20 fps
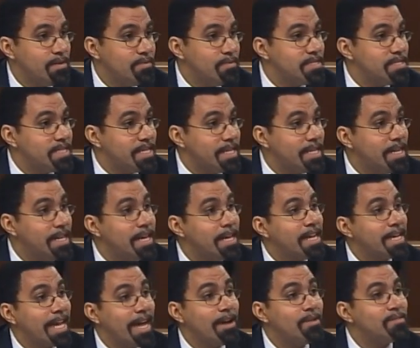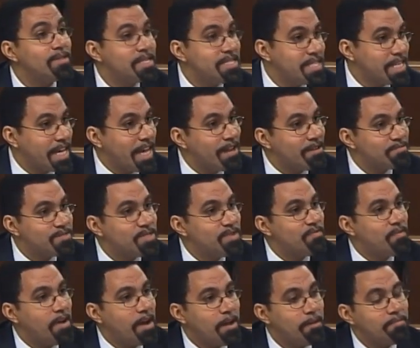will see countless accounts
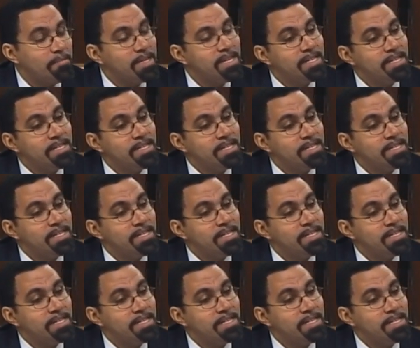from